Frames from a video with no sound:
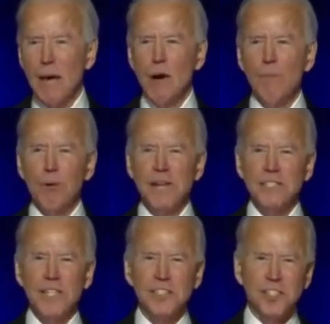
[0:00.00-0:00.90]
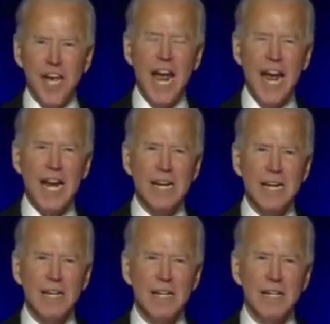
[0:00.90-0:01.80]
And what presidents say
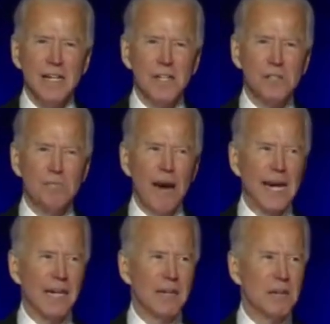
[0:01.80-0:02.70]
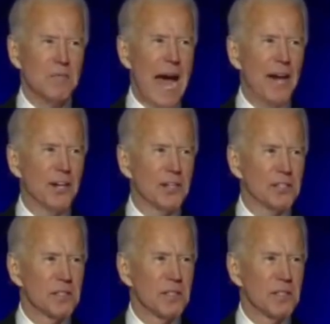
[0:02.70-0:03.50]
in this battle matters.